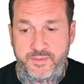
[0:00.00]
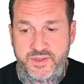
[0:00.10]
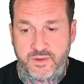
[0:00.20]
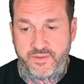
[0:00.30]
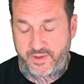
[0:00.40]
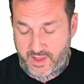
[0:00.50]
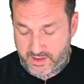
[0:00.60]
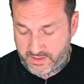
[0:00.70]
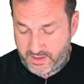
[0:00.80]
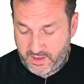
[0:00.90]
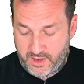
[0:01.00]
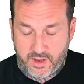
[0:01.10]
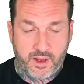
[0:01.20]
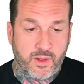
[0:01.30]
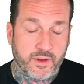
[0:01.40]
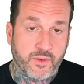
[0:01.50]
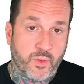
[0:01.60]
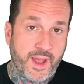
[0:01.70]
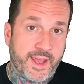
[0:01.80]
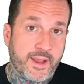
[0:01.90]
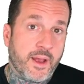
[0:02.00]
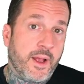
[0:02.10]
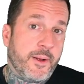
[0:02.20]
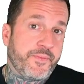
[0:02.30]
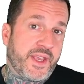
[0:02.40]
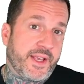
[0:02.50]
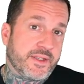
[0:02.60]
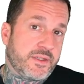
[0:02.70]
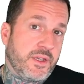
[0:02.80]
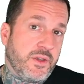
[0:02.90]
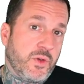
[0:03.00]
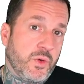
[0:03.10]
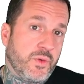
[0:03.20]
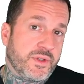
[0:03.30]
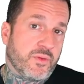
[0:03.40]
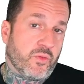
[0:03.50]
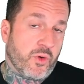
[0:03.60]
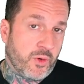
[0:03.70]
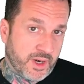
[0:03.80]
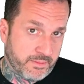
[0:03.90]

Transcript: up sort of along, along the way, is to use row